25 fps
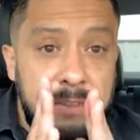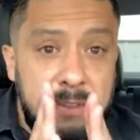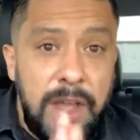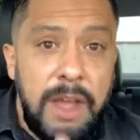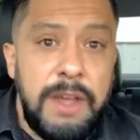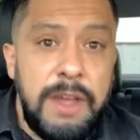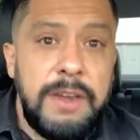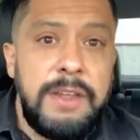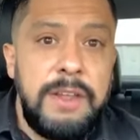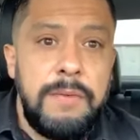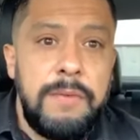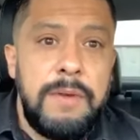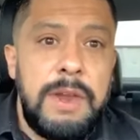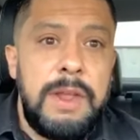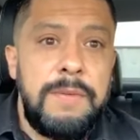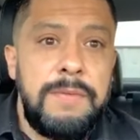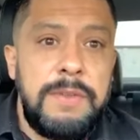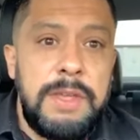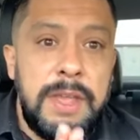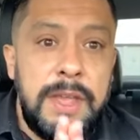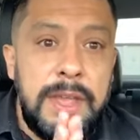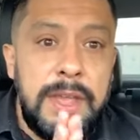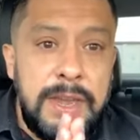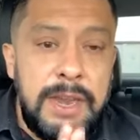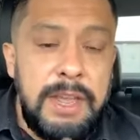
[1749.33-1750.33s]
Saudi
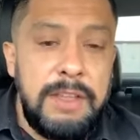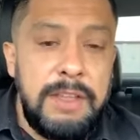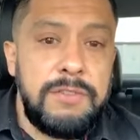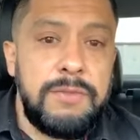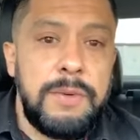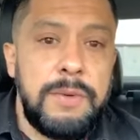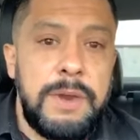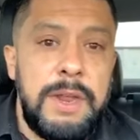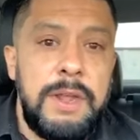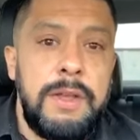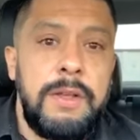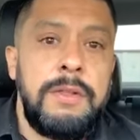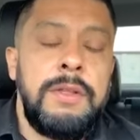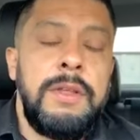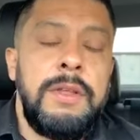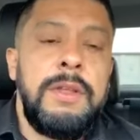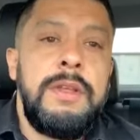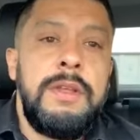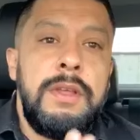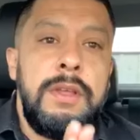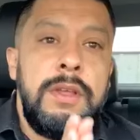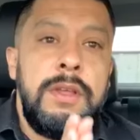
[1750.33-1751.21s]
Arabia and Israel,